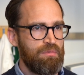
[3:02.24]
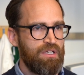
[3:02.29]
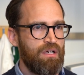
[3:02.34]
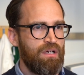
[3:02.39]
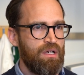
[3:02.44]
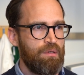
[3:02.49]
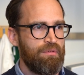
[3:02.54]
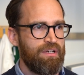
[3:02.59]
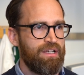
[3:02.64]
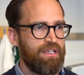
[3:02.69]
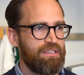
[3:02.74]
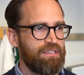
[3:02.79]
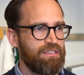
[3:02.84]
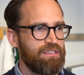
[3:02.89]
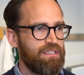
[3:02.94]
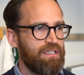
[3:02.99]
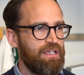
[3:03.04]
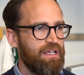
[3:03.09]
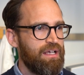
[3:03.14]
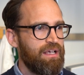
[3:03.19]
be
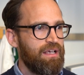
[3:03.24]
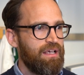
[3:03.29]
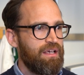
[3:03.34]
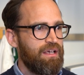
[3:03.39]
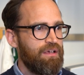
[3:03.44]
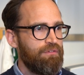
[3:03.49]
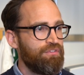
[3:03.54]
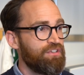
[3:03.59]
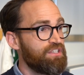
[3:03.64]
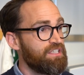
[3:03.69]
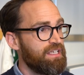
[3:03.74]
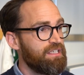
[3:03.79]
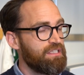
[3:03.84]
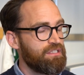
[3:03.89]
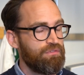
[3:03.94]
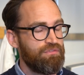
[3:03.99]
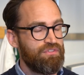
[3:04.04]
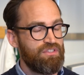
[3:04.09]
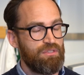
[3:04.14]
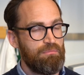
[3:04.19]
hibernators. For
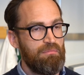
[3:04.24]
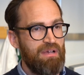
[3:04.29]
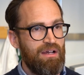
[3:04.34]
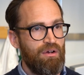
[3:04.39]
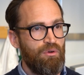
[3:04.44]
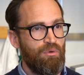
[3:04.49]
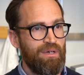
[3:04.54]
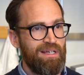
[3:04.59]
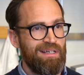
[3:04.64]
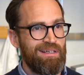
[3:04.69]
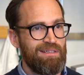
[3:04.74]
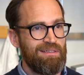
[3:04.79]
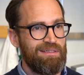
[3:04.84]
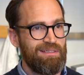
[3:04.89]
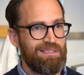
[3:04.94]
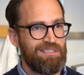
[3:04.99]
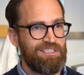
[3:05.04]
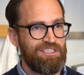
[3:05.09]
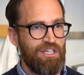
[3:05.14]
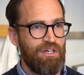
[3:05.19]
sense of smell, we could
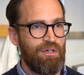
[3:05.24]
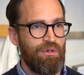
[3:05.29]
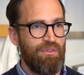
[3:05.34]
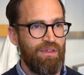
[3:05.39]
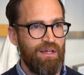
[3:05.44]
show